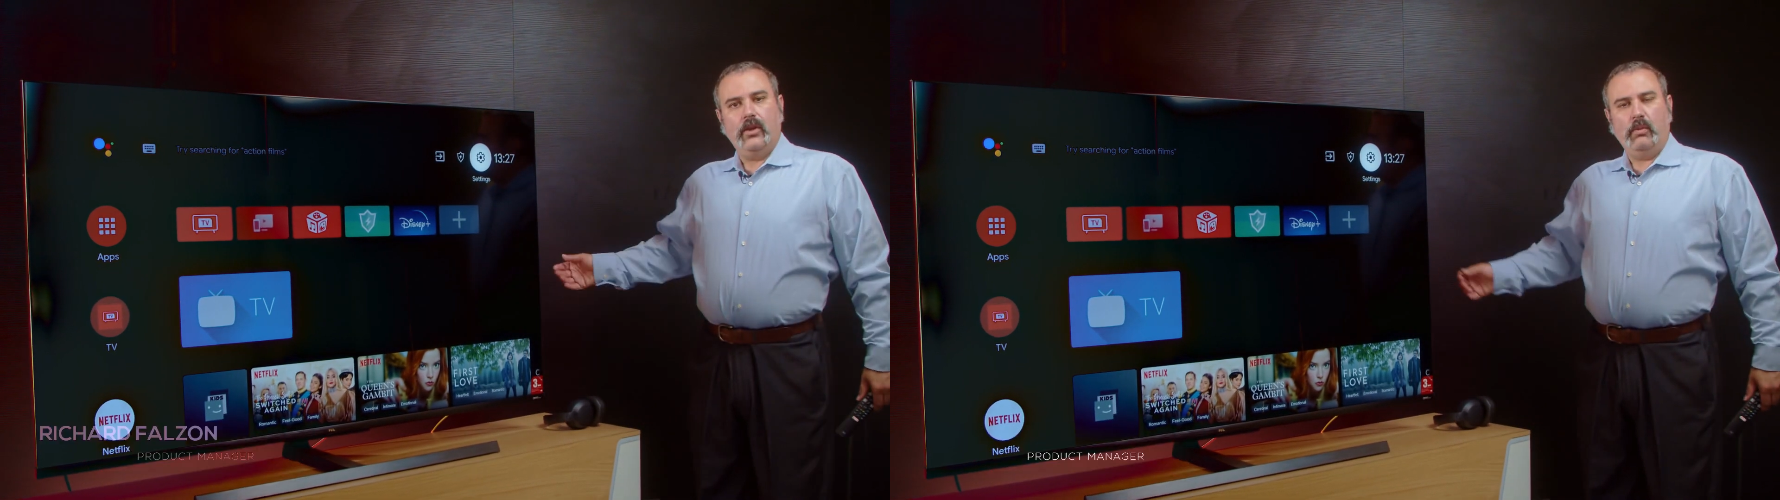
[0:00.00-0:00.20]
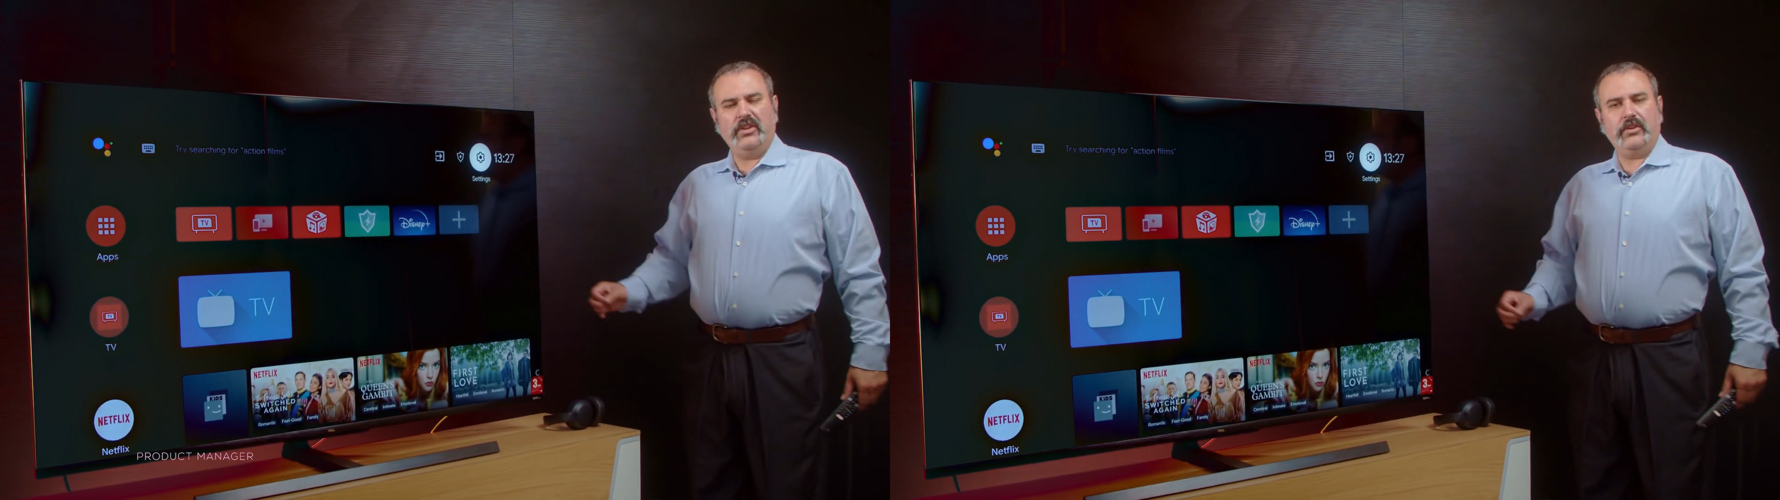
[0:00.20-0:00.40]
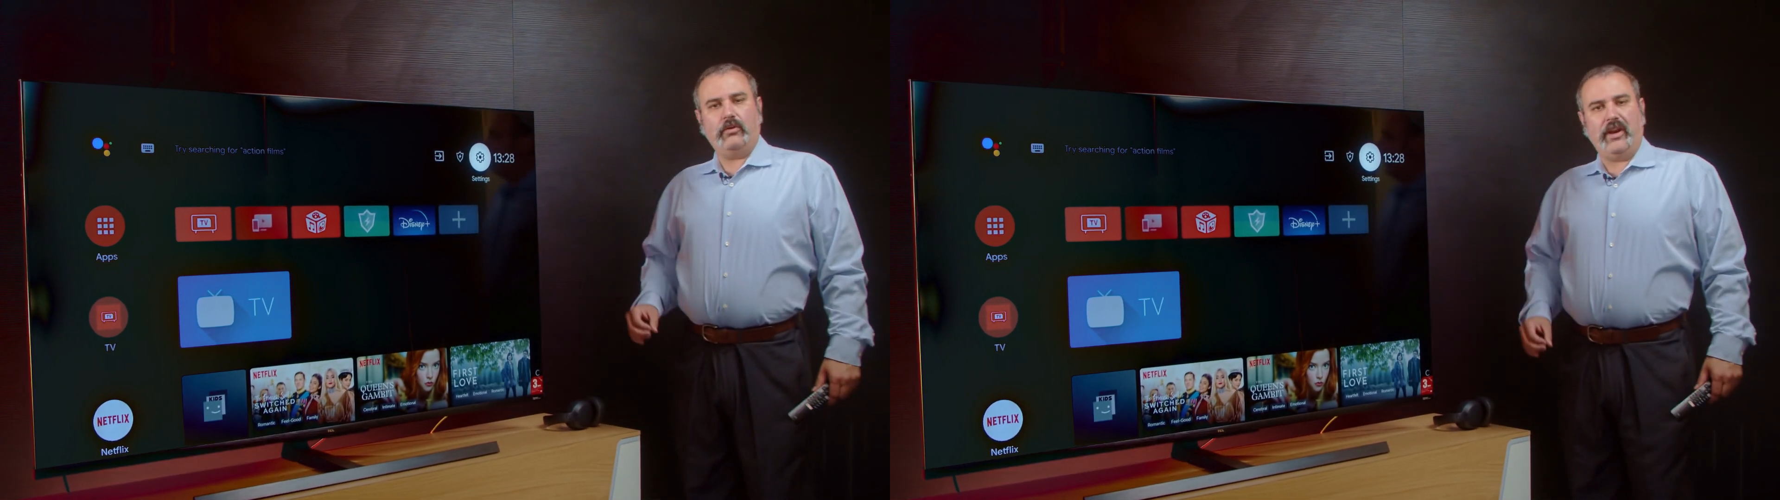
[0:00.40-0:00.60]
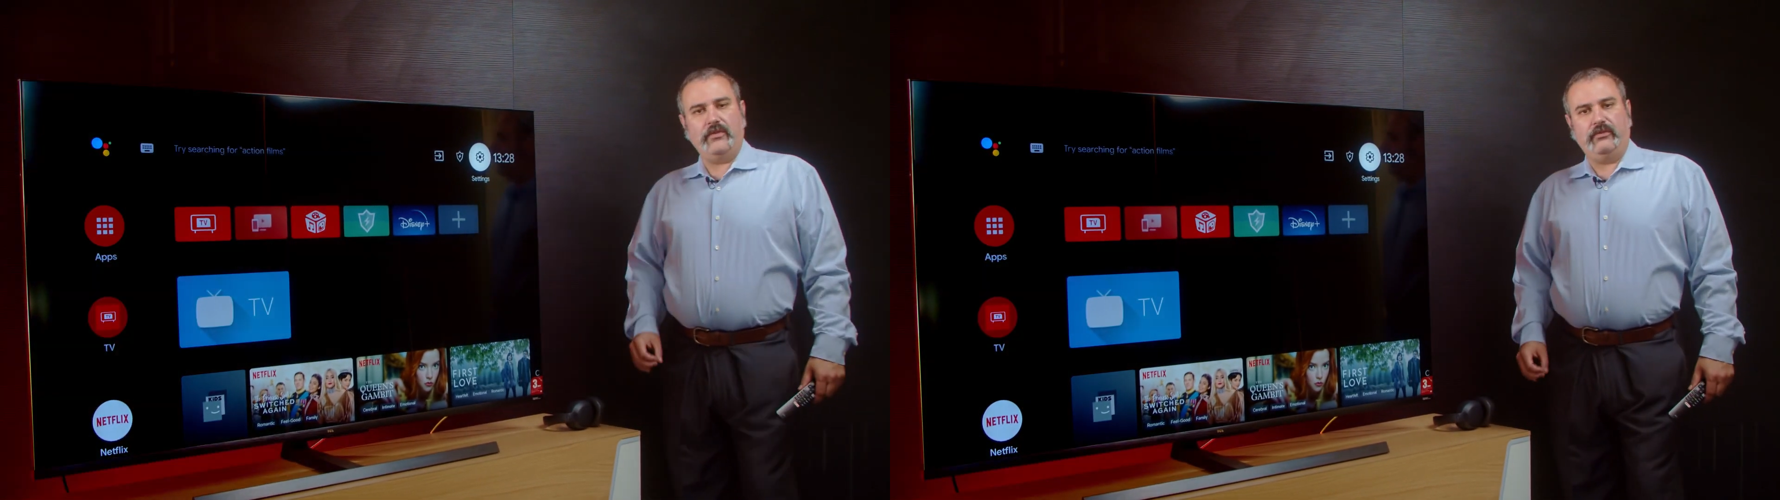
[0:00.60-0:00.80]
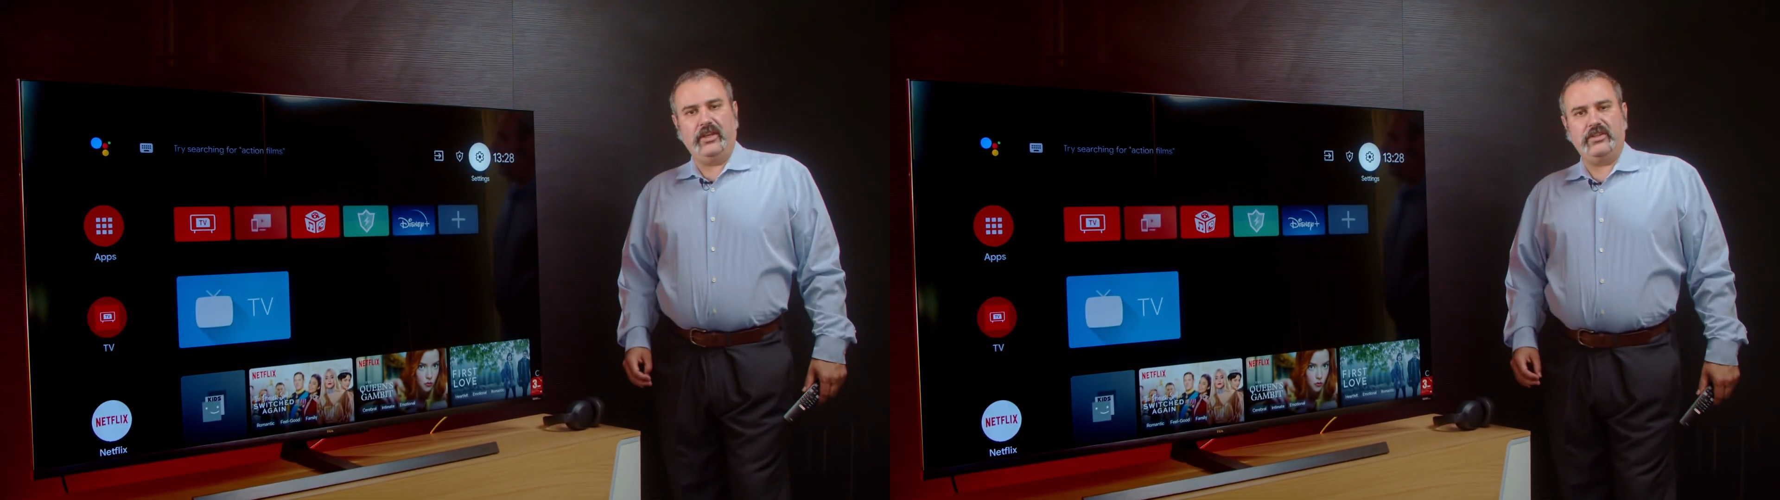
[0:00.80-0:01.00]
One of the
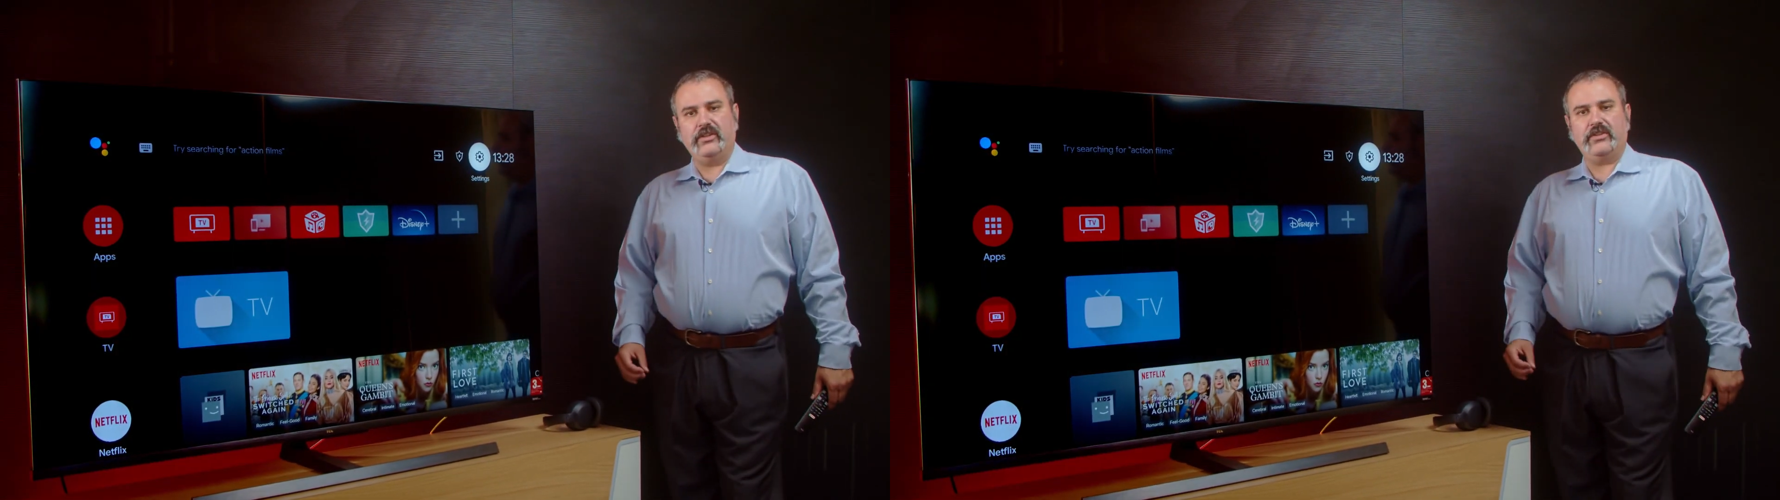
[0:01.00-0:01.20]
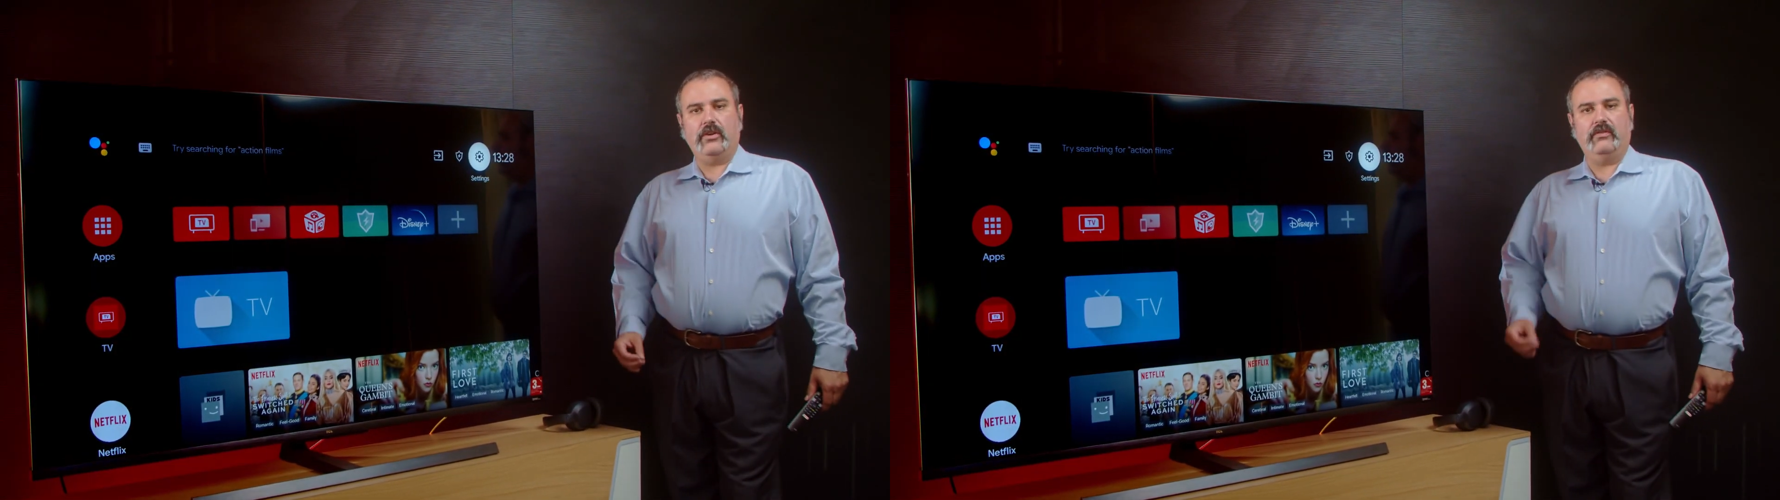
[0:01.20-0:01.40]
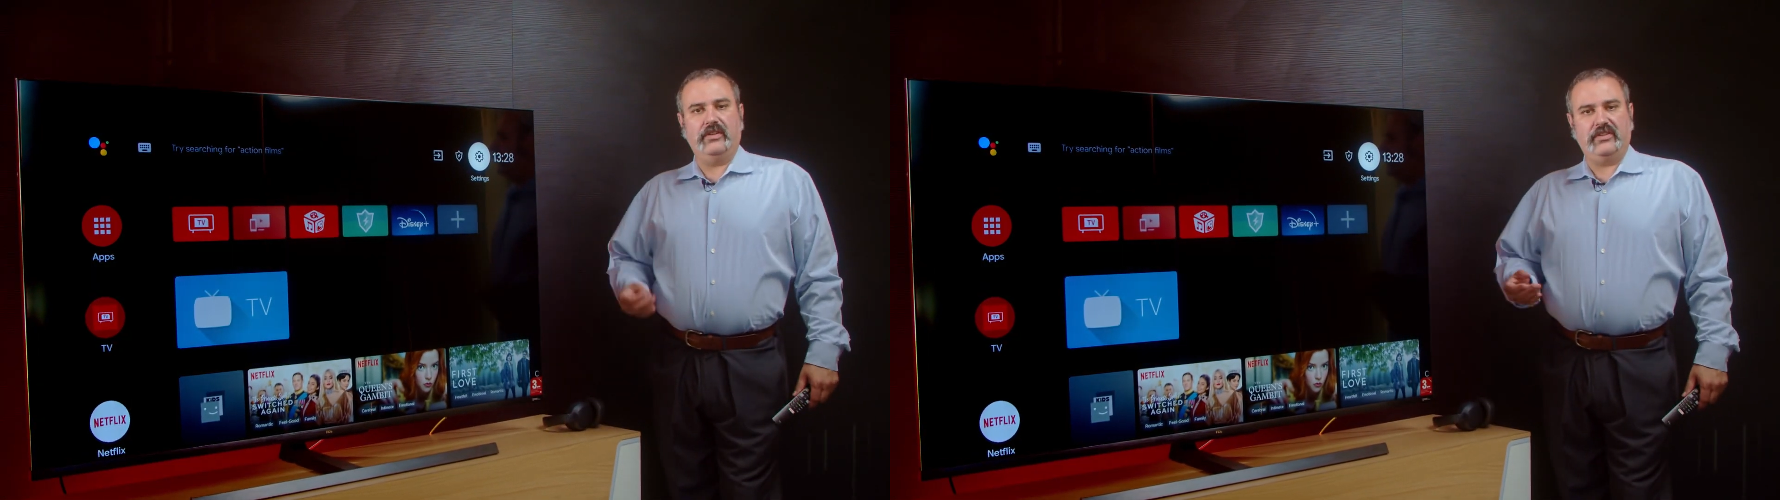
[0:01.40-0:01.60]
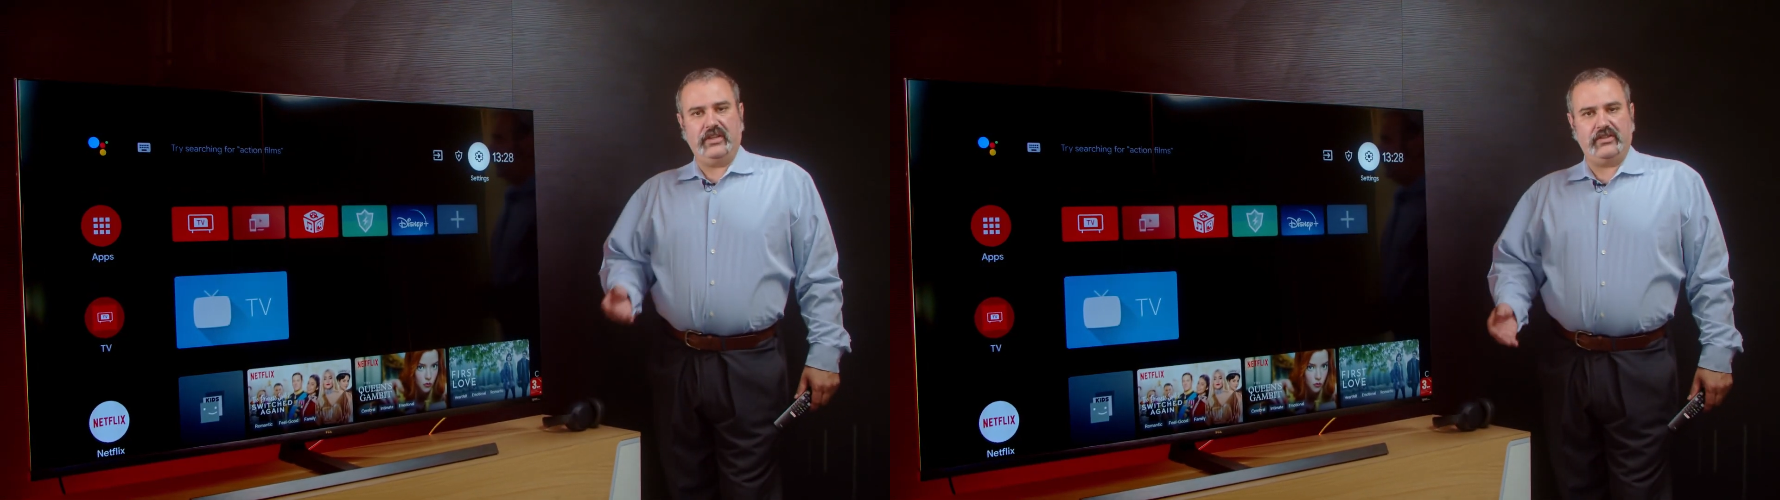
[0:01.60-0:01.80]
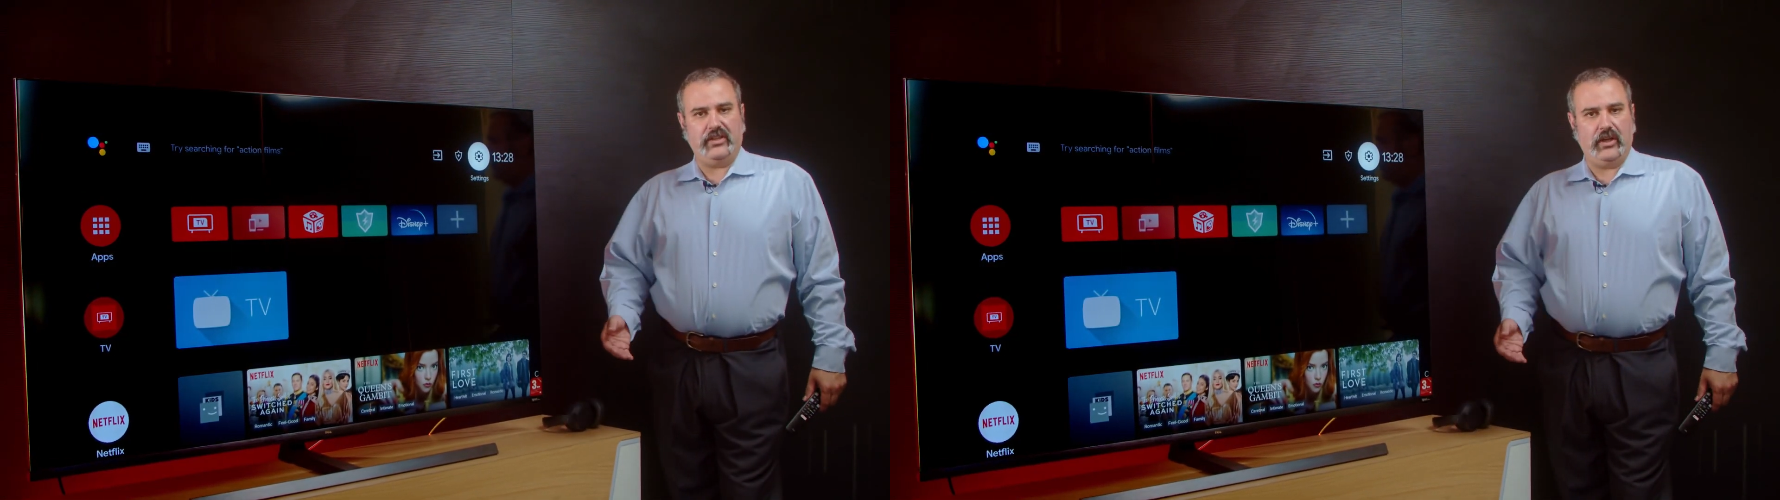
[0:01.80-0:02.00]
great features of the
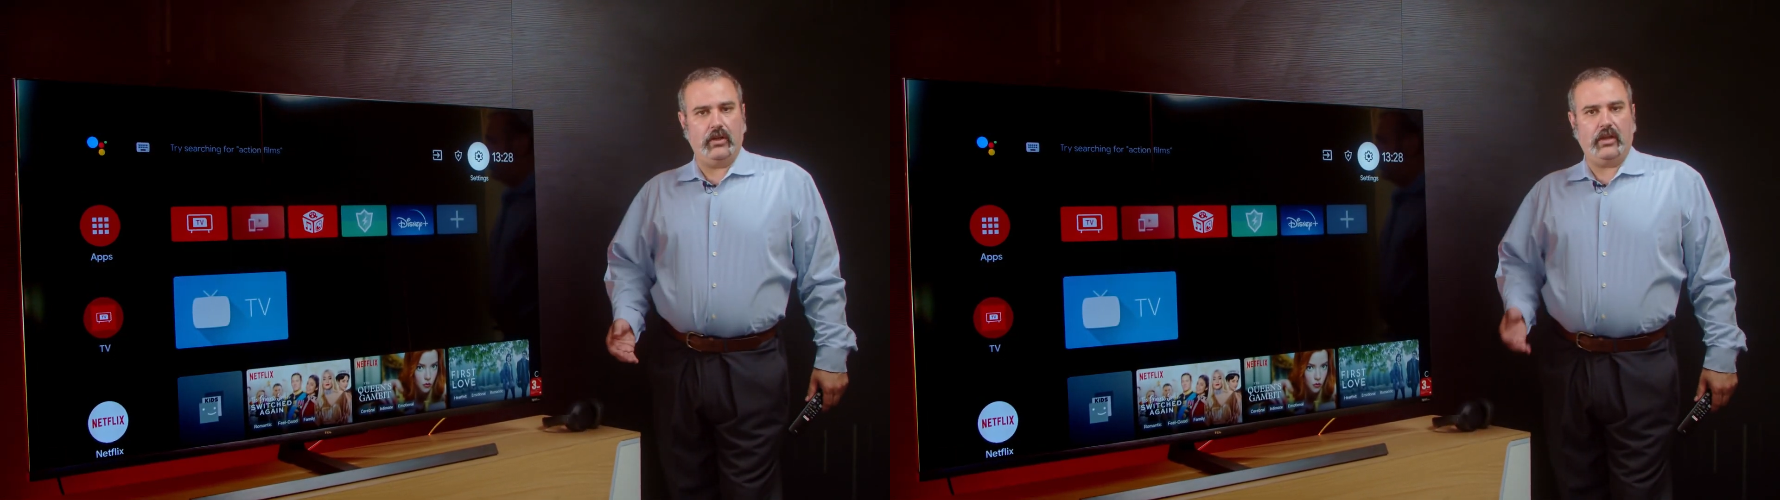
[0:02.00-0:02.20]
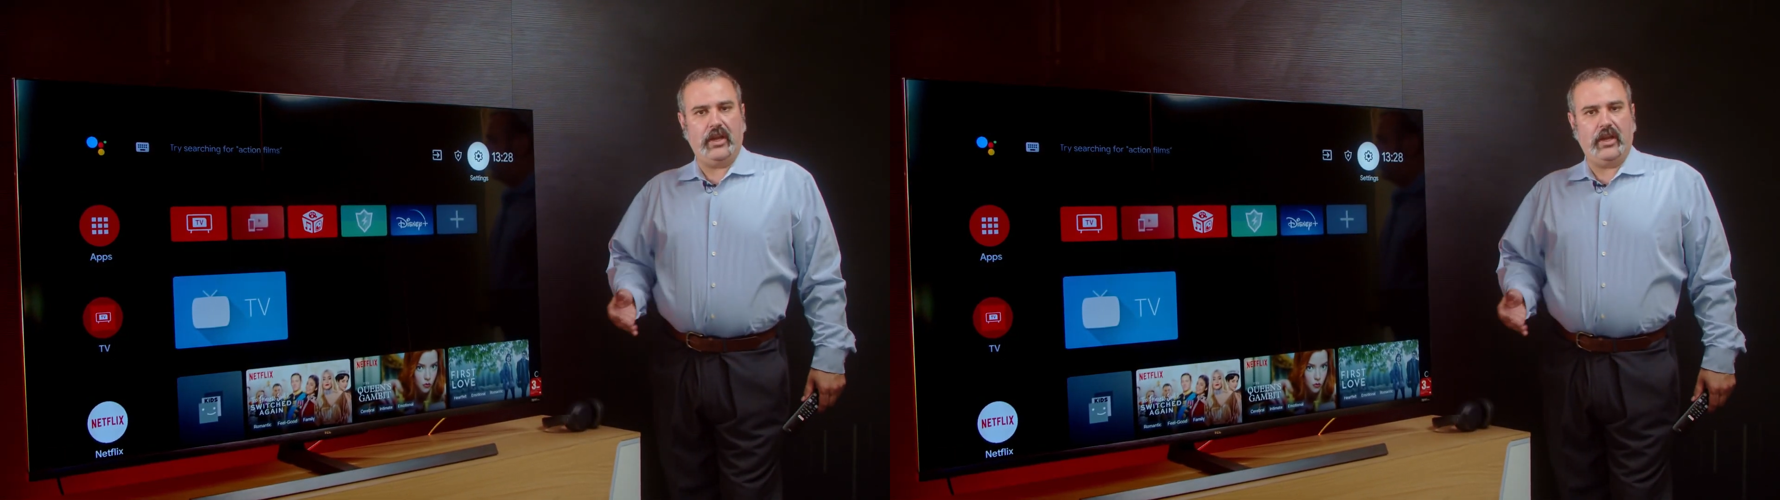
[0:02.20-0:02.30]
TCL